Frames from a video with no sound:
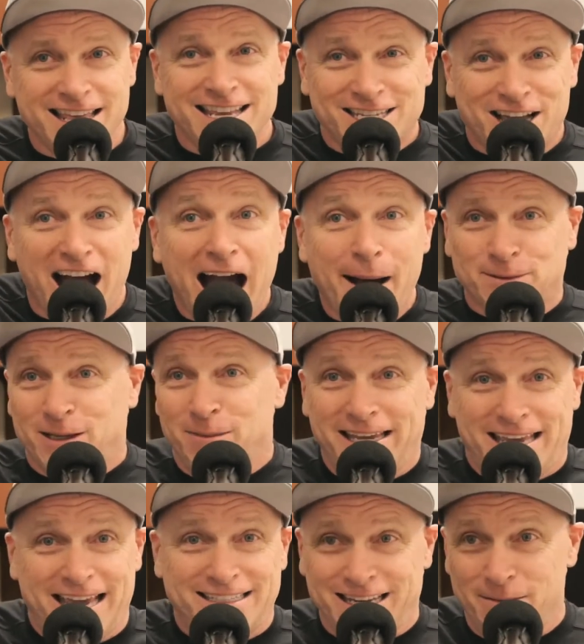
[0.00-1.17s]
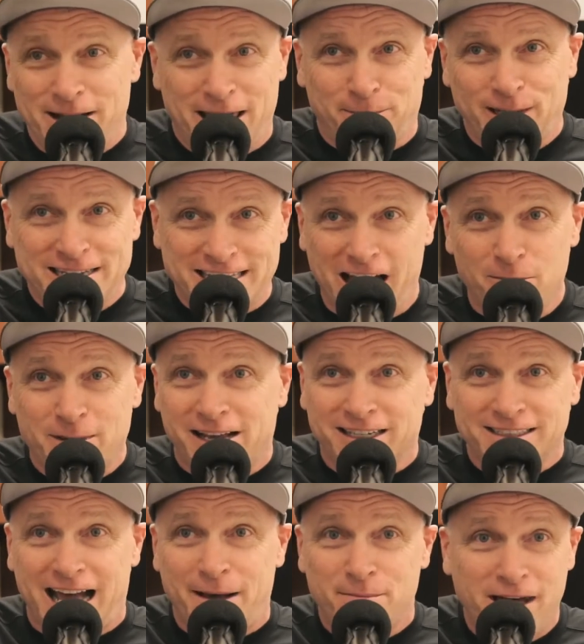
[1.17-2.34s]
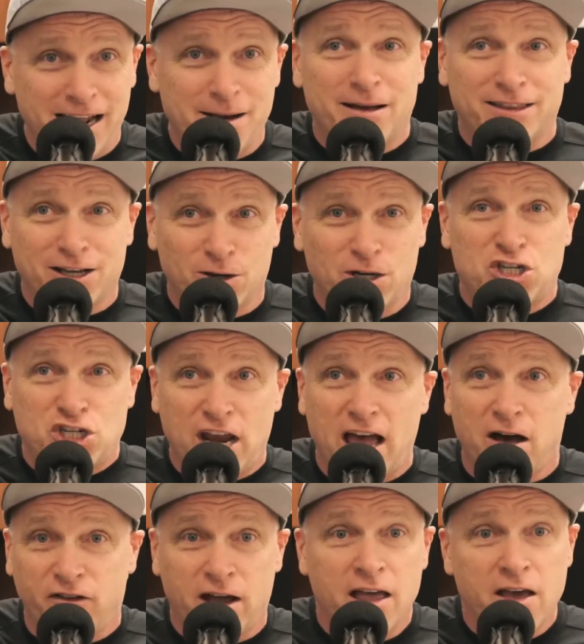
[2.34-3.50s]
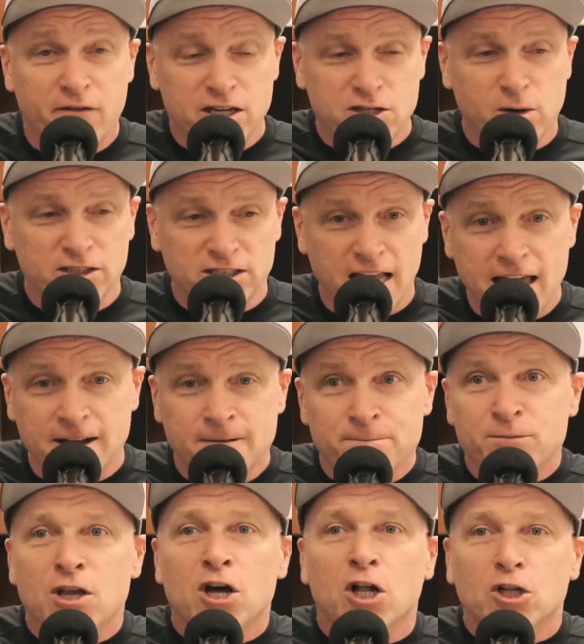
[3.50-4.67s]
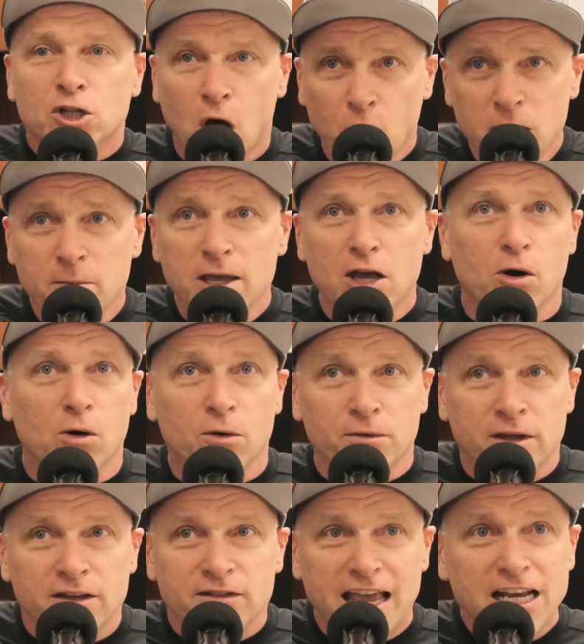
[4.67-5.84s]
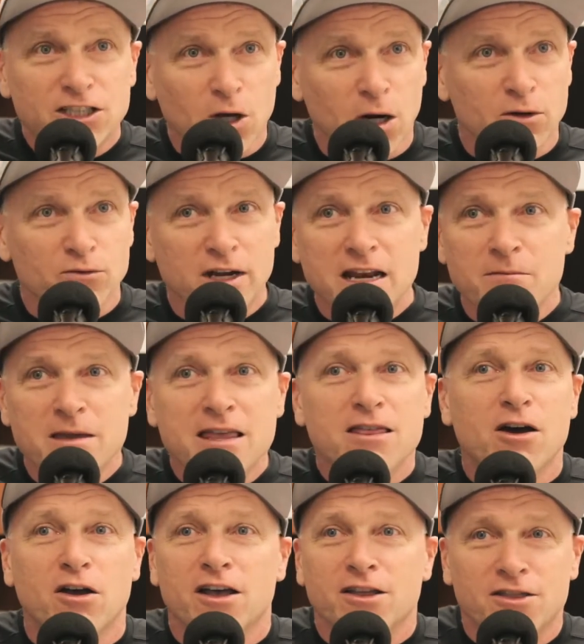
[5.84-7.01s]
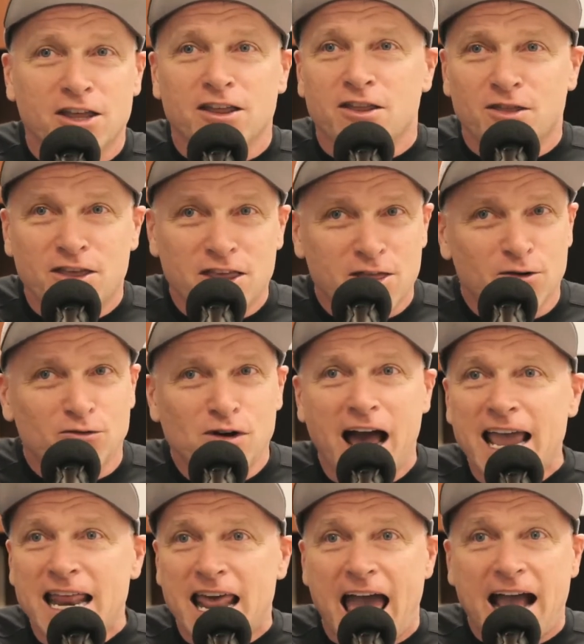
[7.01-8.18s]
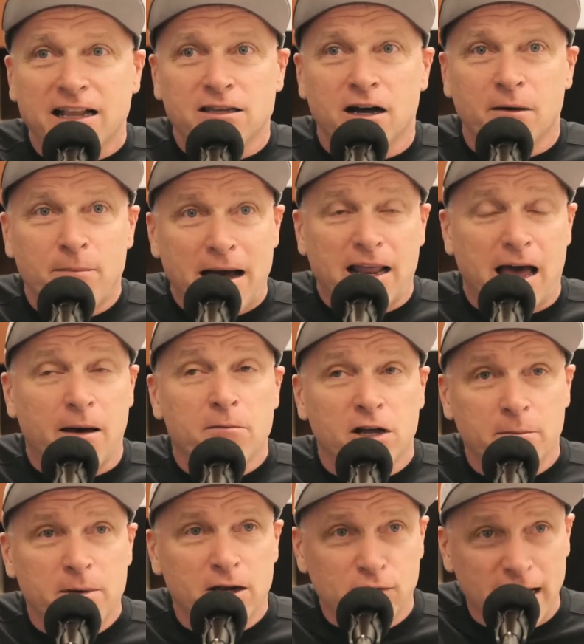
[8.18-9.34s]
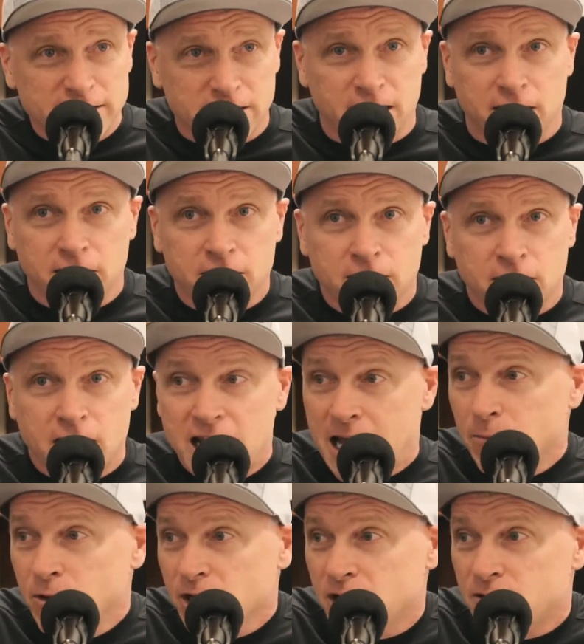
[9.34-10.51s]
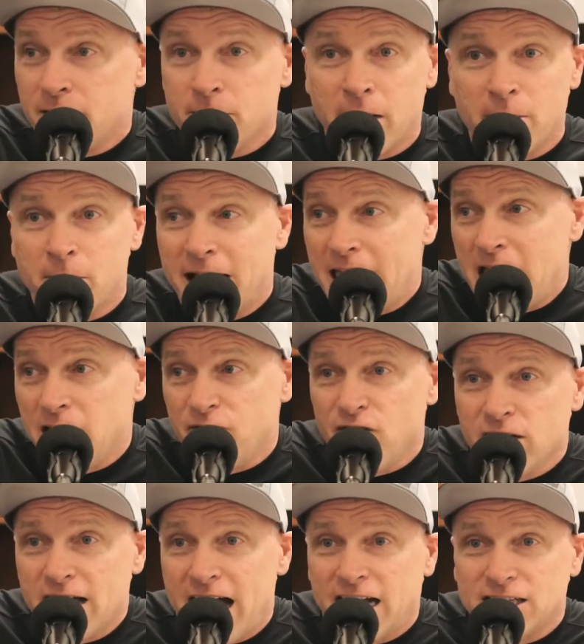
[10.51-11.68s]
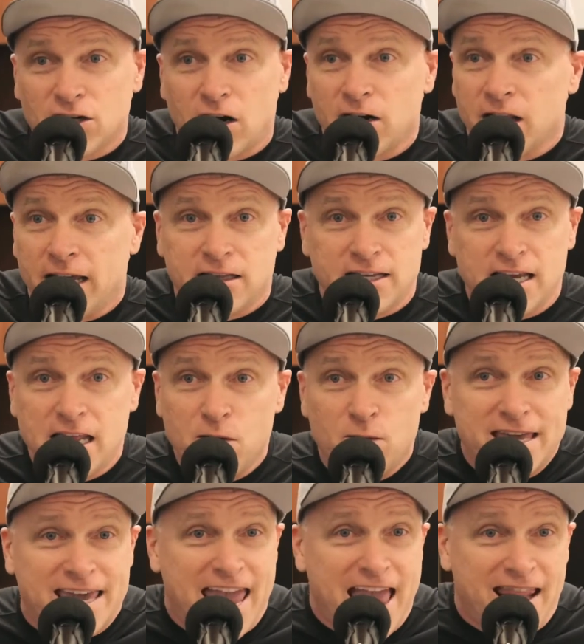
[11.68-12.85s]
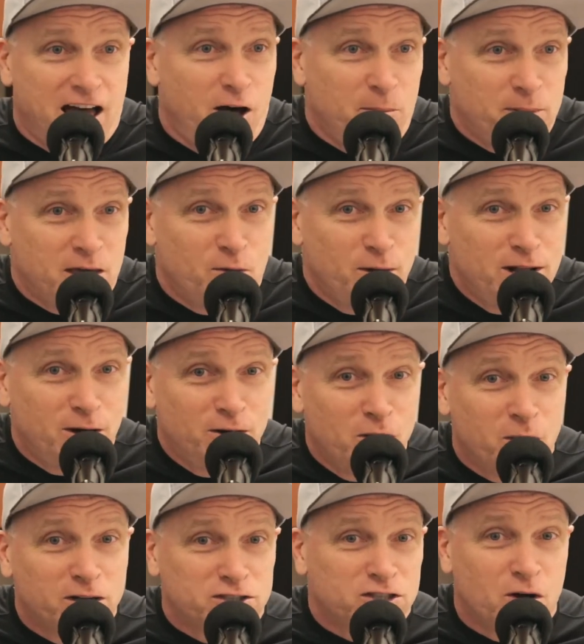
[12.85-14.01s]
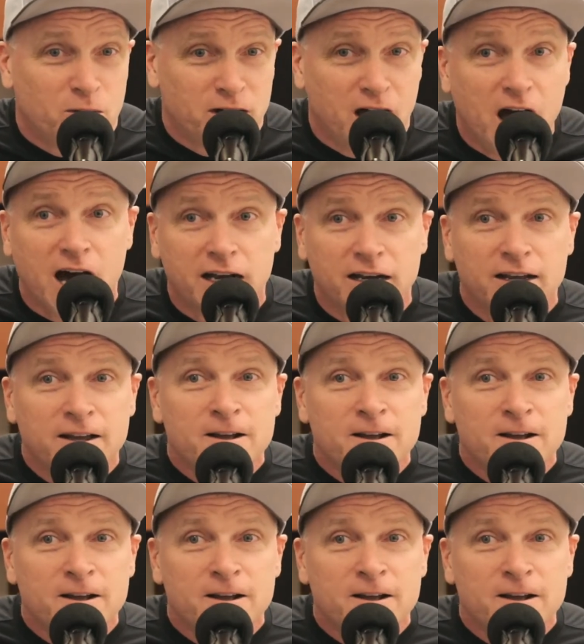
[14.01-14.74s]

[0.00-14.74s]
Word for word: these cops. I'm like, can someone please help me? Because I'm not about to go to jail for Fitness Quest 10. Lo and behold, they start reading me the the the, the riot act about how I'm going to be arrested. And I'm looking around. My, my NFL guys are like, TD, we can't help you. We don't know what's going on.